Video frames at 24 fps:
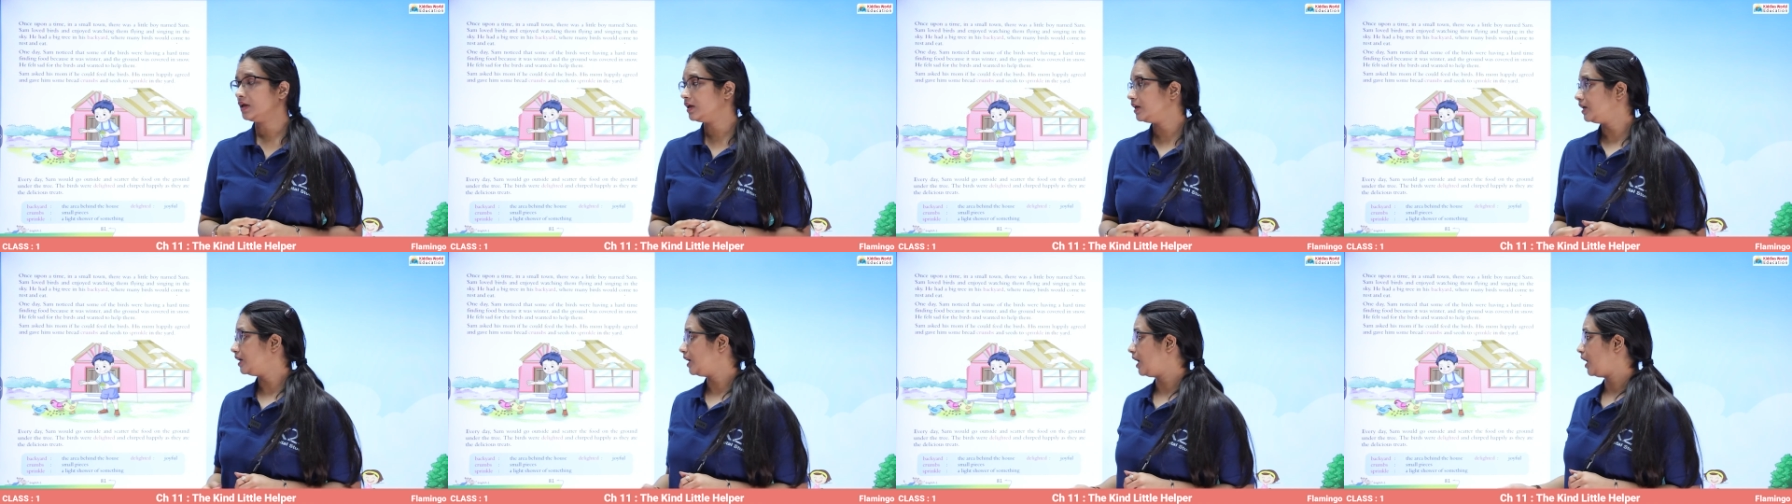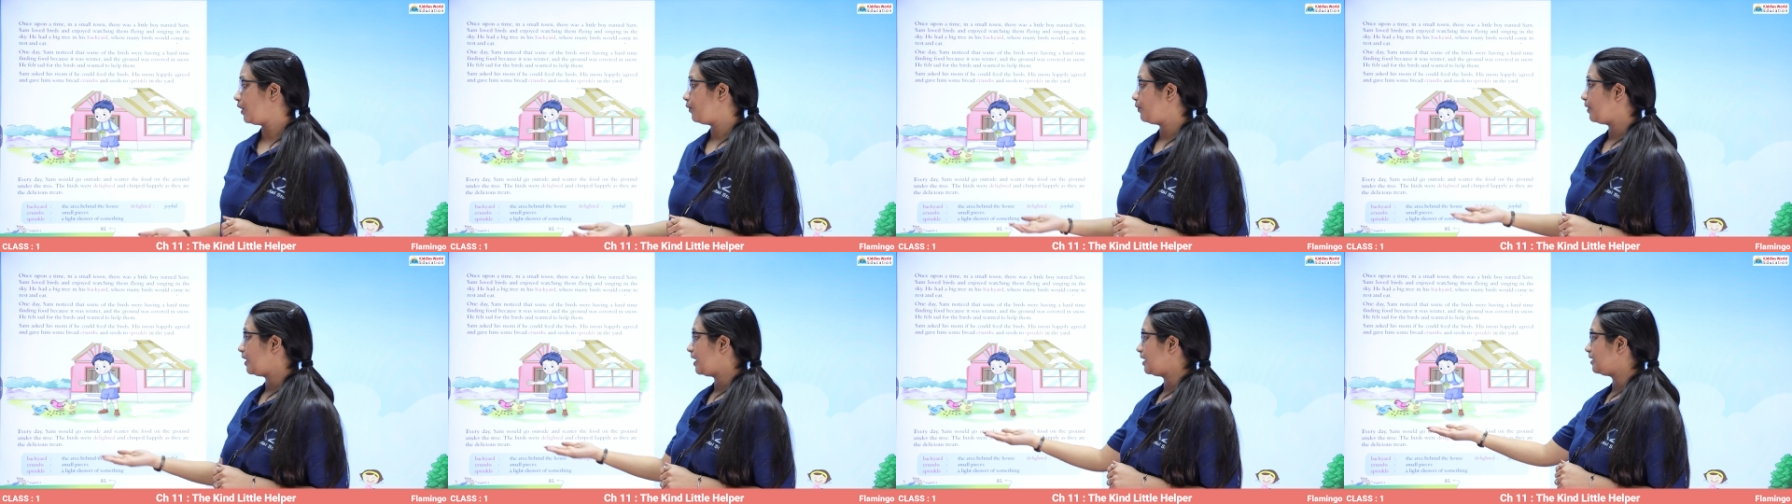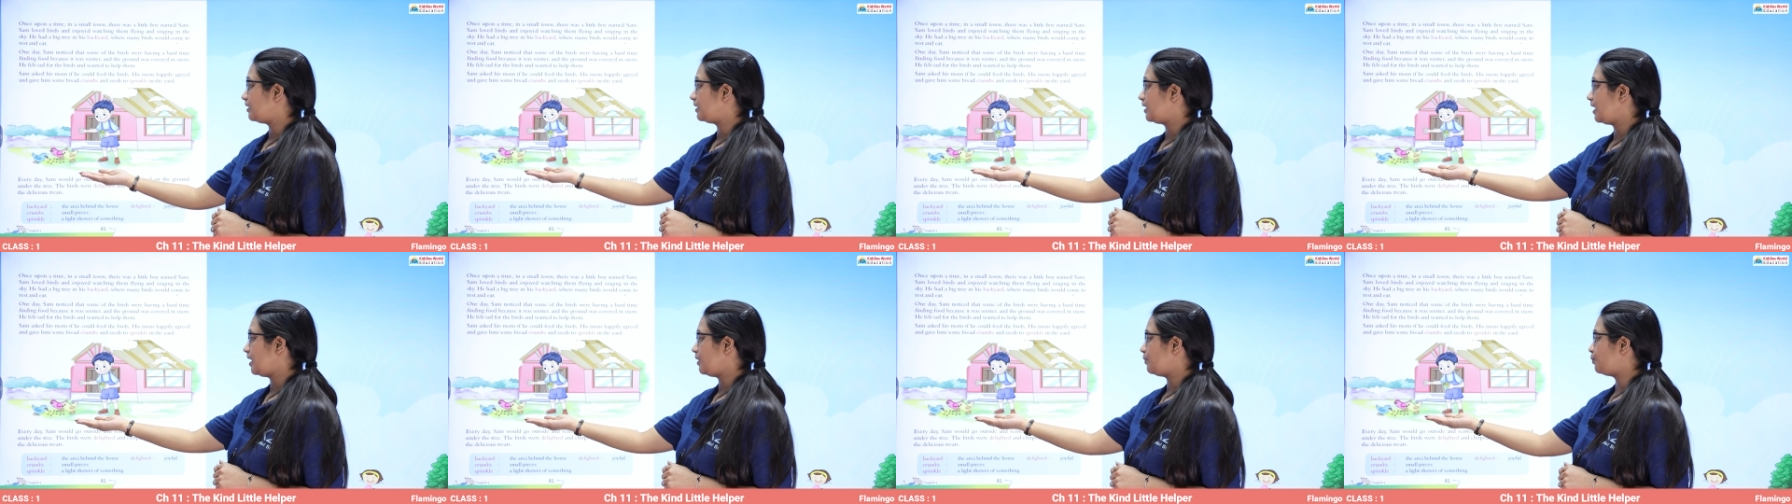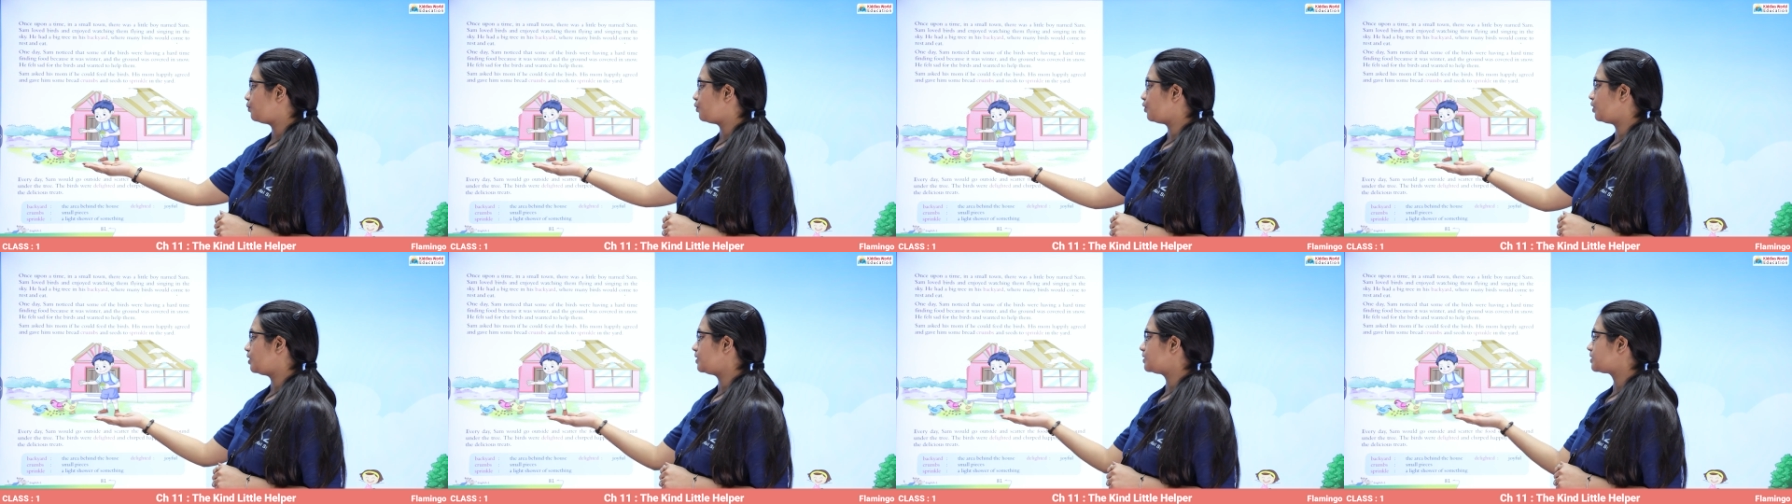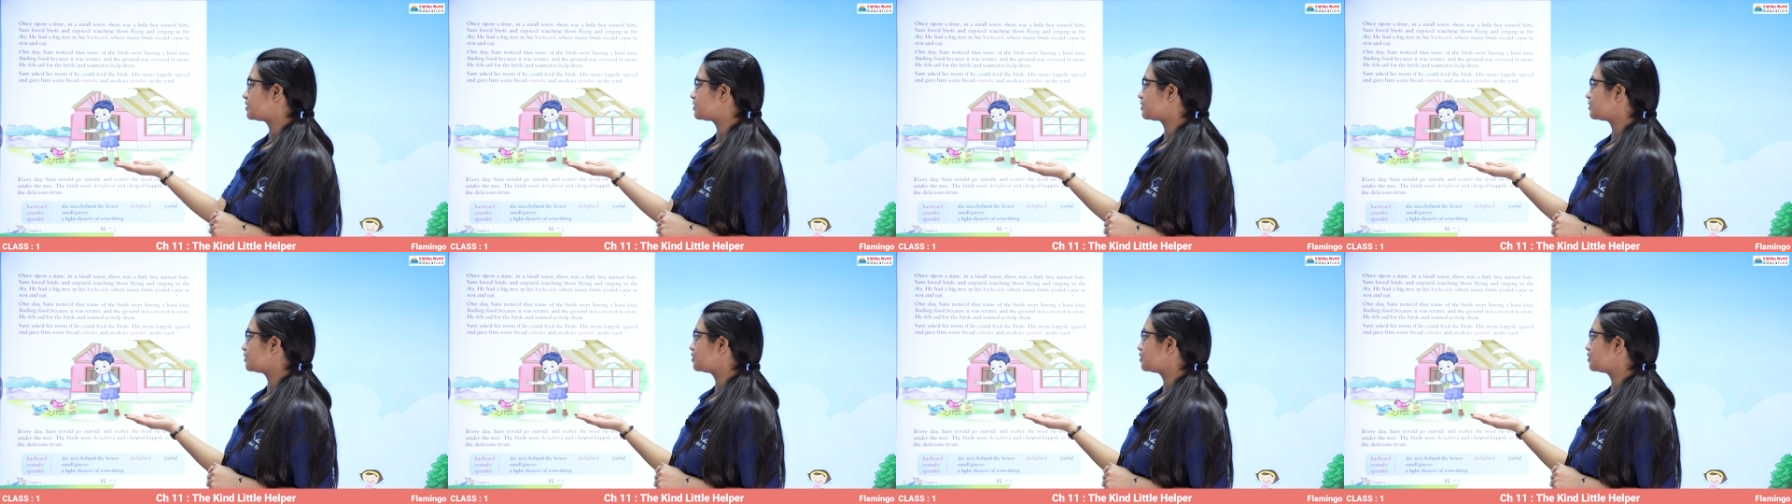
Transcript: Now there was